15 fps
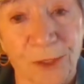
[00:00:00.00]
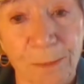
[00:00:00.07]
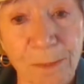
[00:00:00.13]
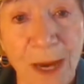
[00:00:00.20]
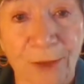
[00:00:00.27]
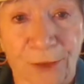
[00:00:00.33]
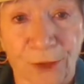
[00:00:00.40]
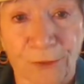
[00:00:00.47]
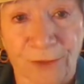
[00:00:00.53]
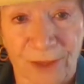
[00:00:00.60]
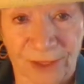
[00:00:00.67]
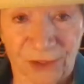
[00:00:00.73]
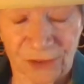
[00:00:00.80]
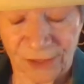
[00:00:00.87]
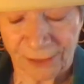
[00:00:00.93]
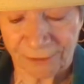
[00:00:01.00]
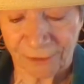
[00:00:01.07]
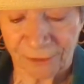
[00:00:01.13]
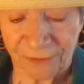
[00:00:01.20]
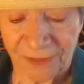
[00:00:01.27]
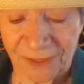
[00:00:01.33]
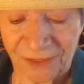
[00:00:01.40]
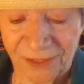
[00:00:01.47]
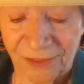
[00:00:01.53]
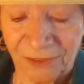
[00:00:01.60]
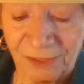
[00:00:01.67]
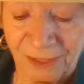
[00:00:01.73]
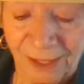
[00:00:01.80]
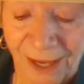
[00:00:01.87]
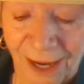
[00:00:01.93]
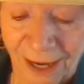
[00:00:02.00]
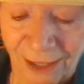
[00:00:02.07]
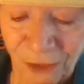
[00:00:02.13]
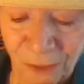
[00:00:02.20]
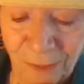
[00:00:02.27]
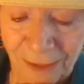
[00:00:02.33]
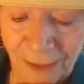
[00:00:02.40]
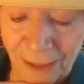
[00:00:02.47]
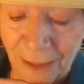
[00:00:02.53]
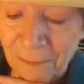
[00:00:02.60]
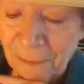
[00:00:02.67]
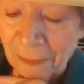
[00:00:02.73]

a month over the several visits in the hospital,